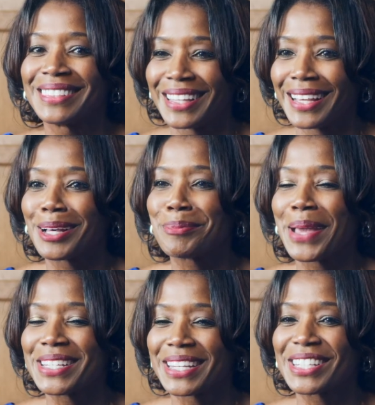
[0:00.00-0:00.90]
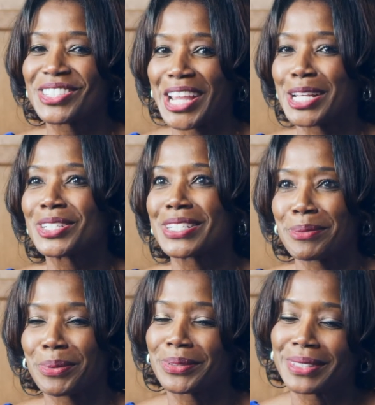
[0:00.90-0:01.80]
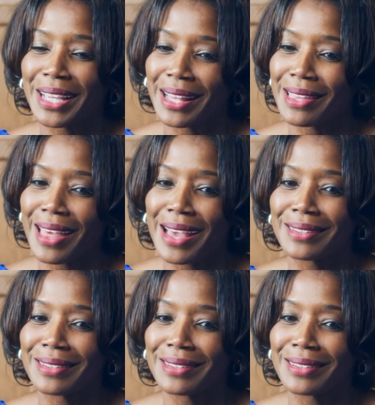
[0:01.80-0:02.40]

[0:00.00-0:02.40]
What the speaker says: Yeah, a patient can change a typical day like that.